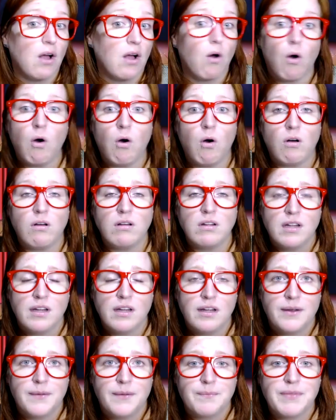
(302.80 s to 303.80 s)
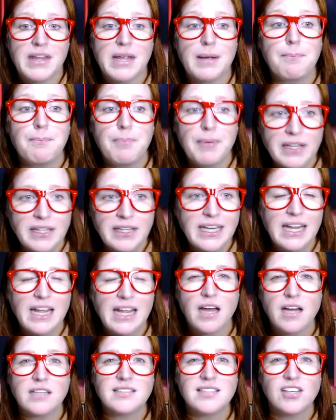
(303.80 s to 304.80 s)
goal, the
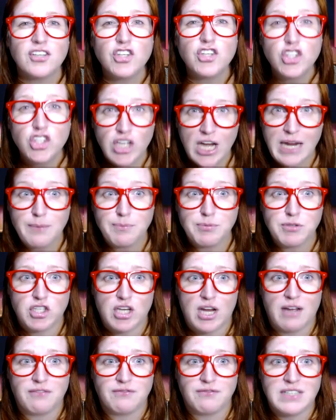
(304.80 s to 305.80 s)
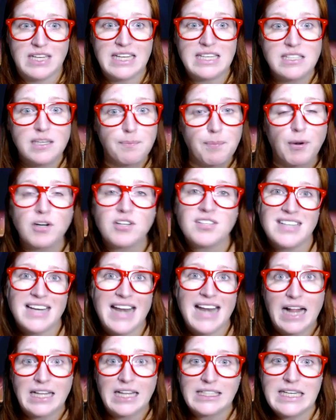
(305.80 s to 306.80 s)
ability to shapeshift into
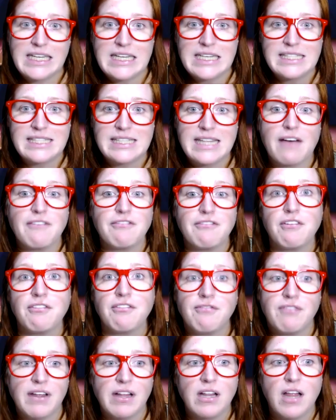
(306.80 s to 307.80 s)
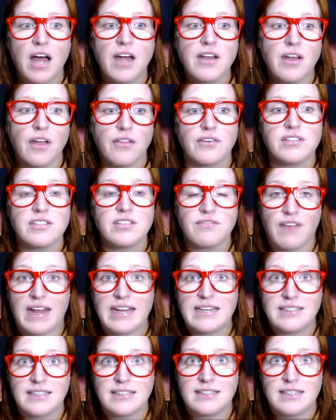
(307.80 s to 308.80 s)
personalities that fulfill another's
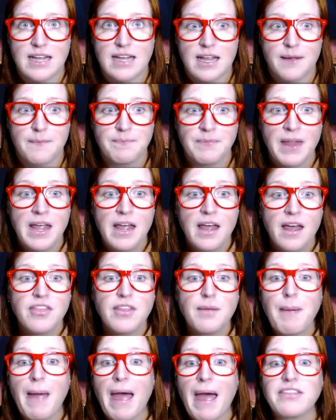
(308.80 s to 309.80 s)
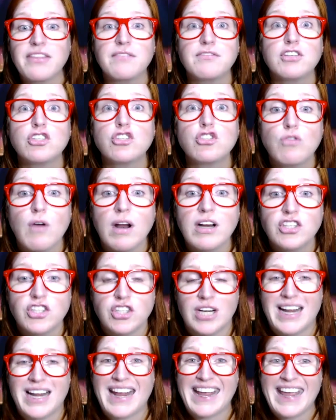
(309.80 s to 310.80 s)
fantasy, the path of
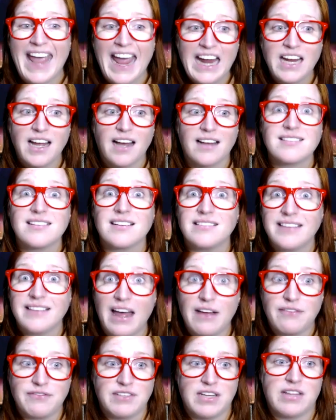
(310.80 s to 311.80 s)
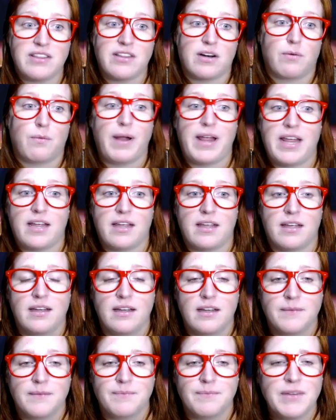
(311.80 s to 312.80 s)
destruction and chaos left in their wake.
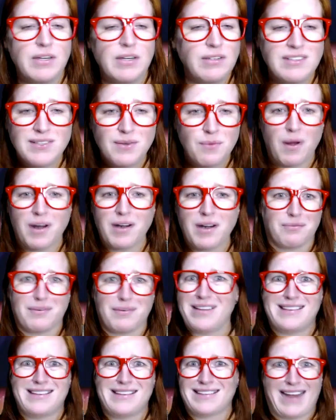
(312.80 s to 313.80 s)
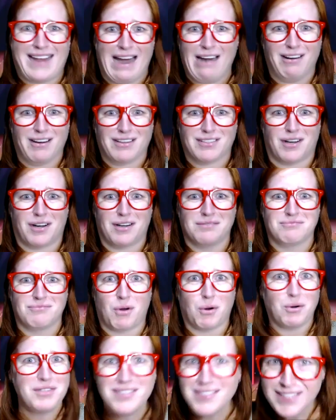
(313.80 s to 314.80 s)
Who doesn't want to read this character
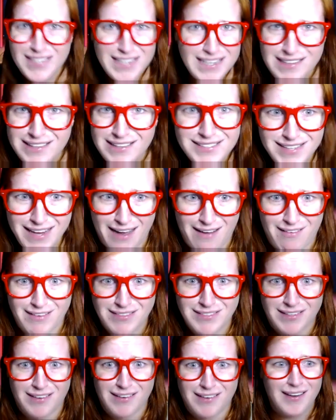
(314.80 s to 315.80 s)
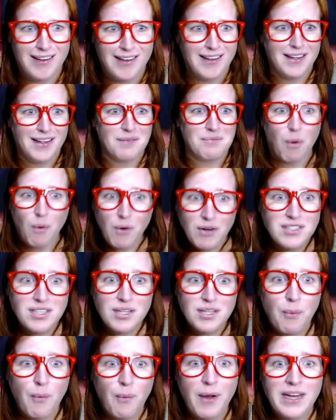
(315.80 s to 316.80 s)
or see this character? More to
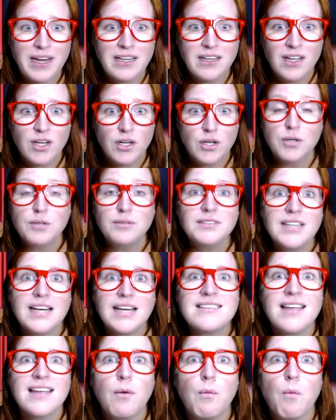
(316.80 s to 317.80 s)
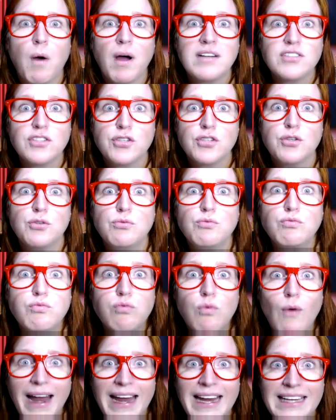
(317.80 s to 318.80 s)
the point, who doesn't want to
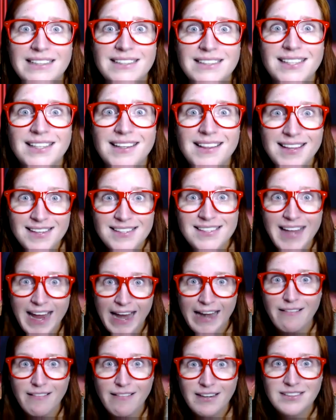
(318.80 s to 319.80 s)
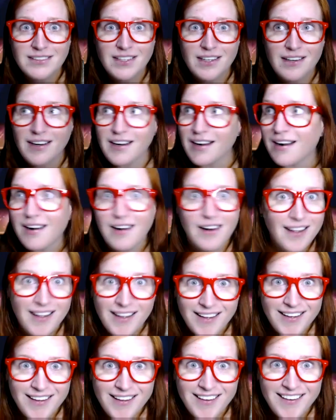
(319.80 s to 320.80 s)
write this character?
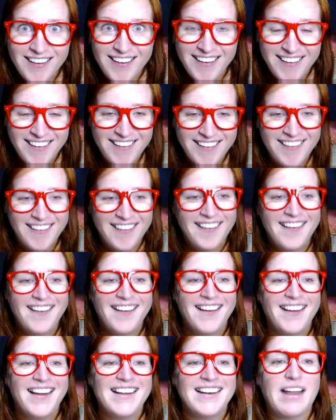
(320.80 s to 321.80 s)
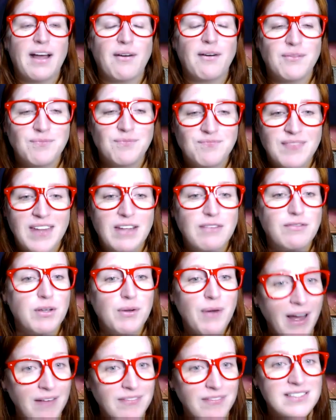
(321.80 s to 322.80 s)
Now, if
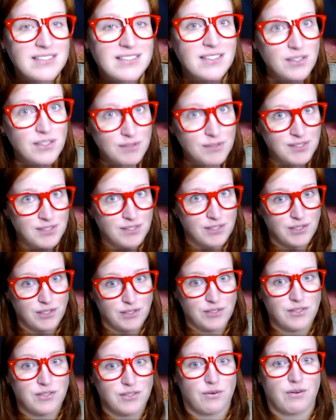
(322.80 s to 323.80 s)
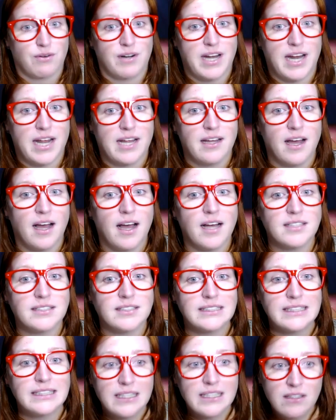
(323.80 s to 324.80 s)
you have a seducer in your story, a
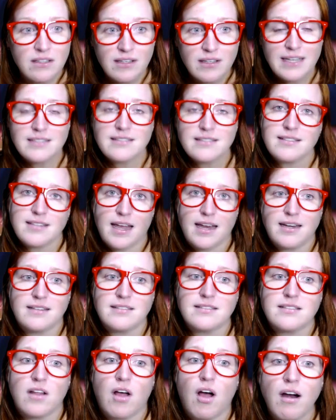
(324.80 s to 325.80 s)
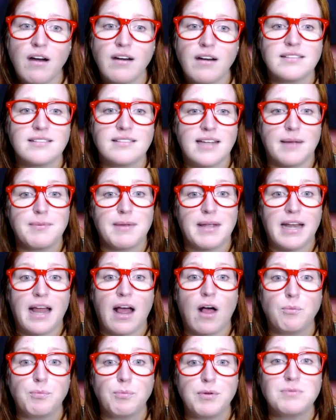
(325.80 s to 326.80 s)
little insight into the archetype can
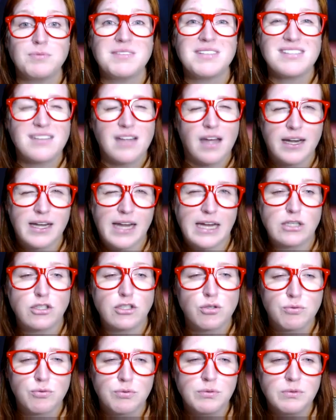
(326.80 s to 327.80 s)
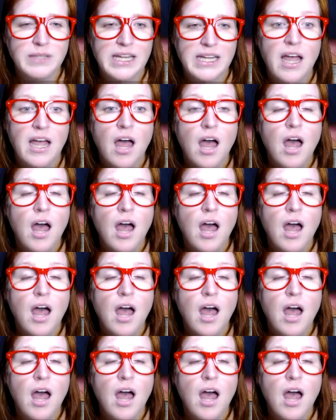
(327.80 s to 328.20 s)
help you design a truly